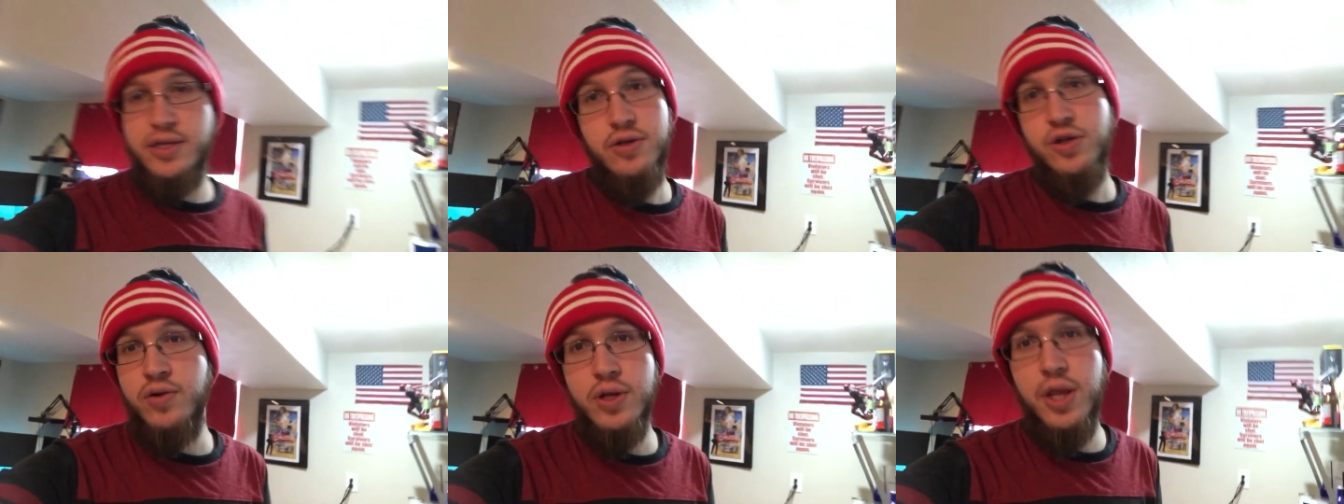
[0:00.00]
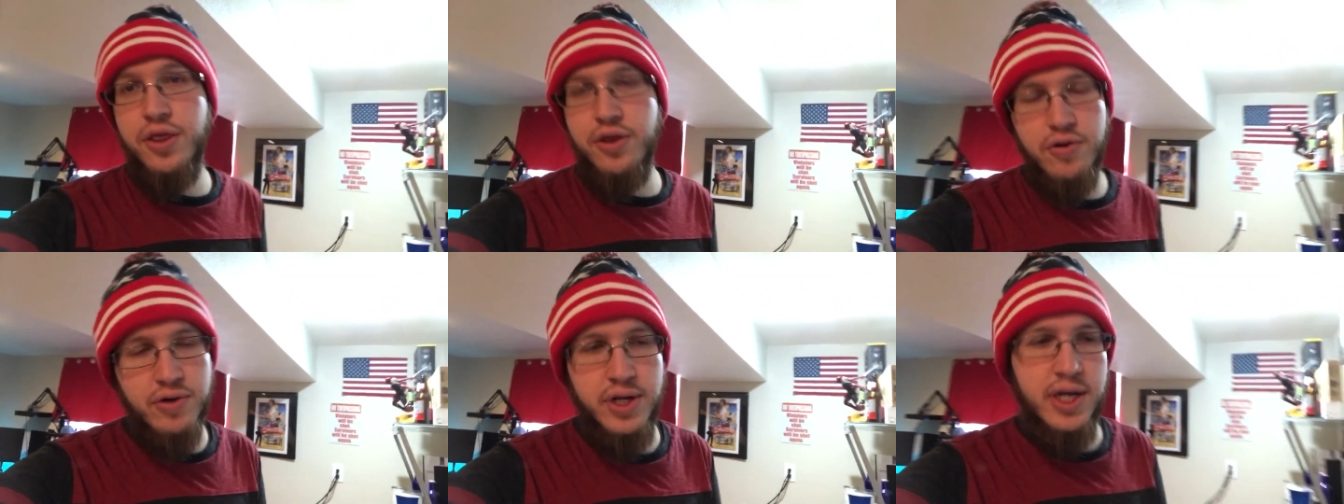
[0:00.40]
There's only
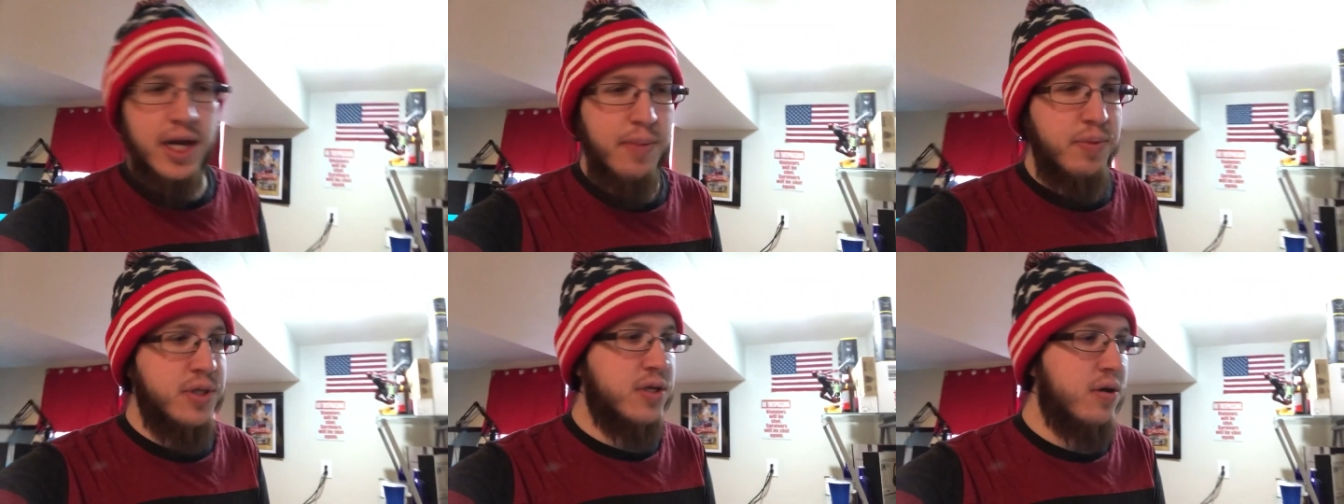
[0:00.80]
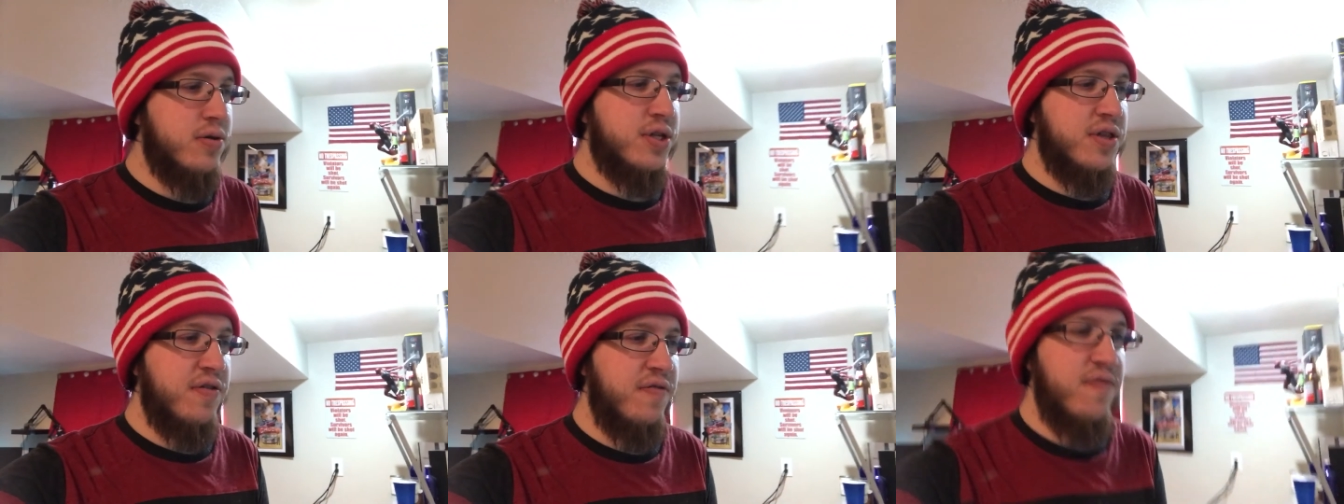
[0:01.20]
13
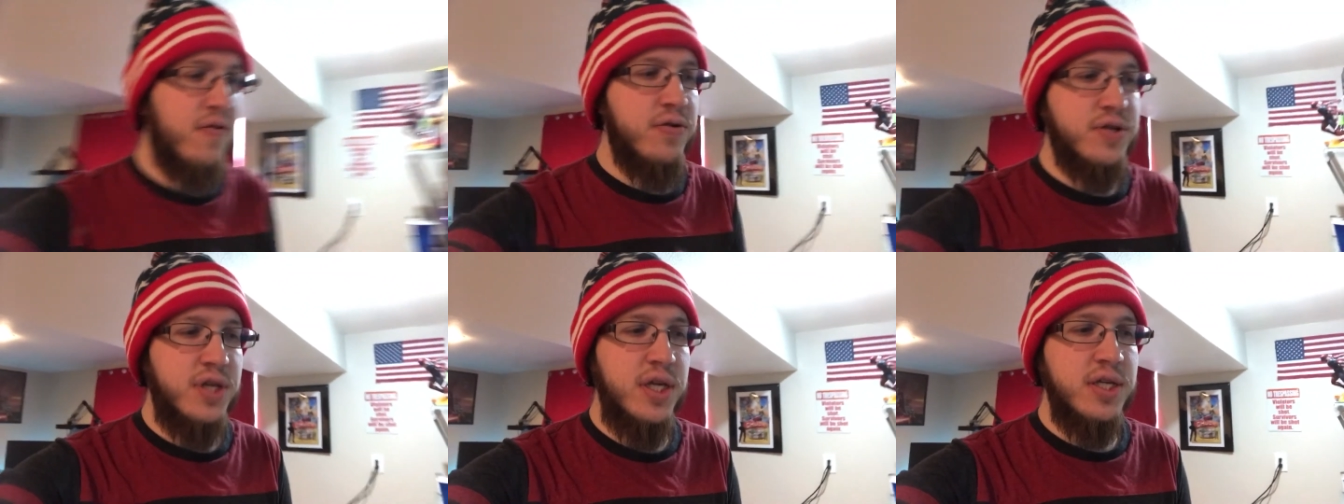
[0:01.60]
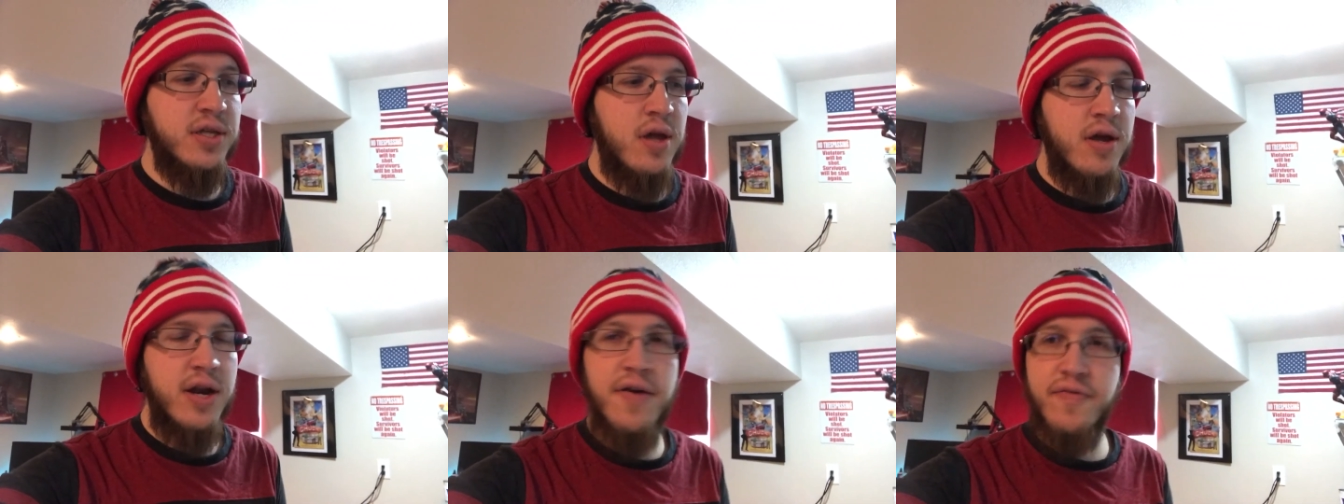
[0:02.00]
episodes in the first season
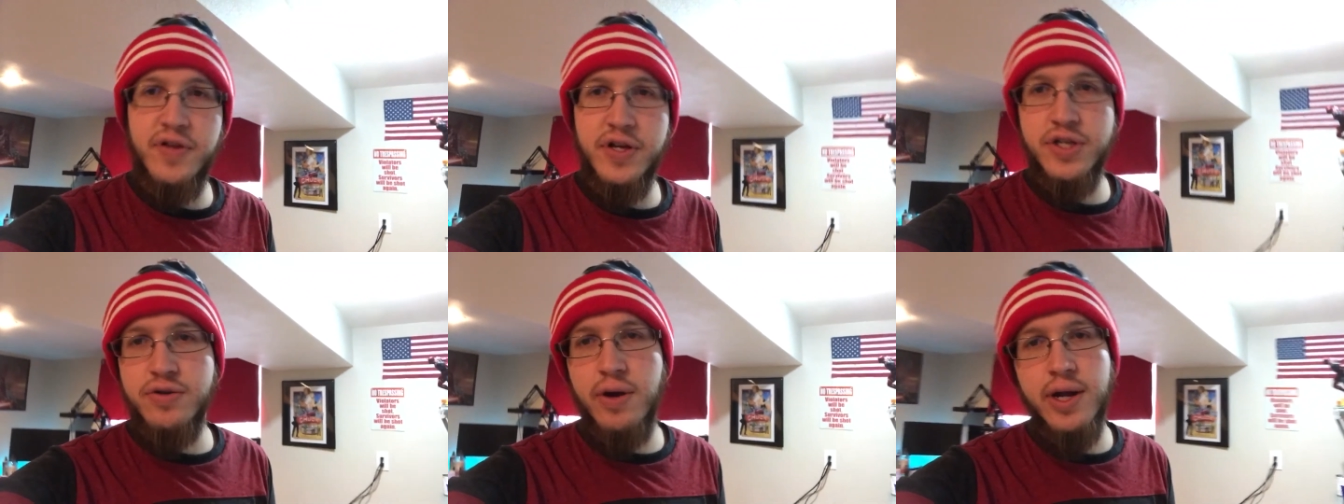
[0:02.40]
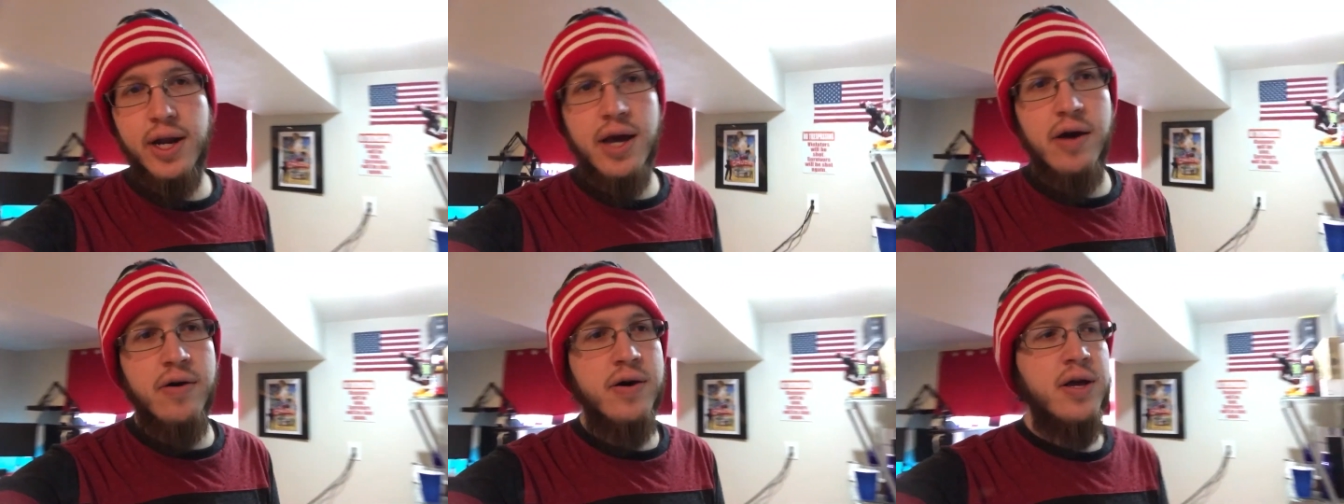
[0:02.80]
on Netflix right
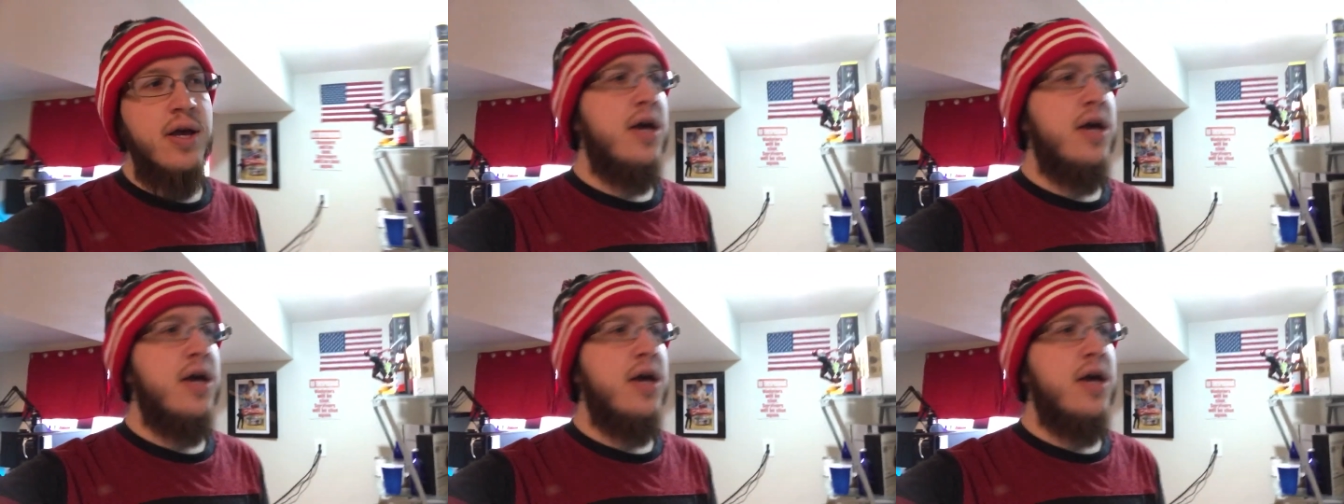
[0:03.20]
now